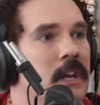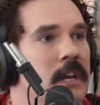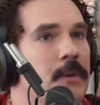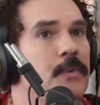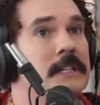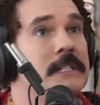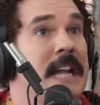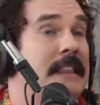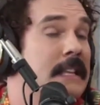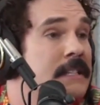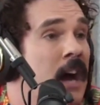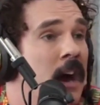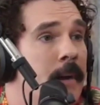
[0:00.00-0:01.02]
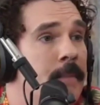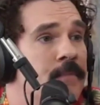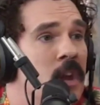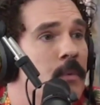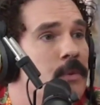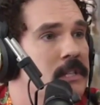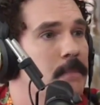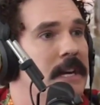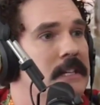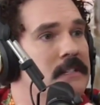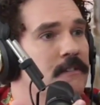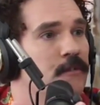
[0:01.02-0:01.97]
it was, at the time, was the
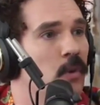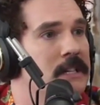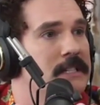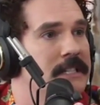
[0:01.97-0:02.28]
biggest divorce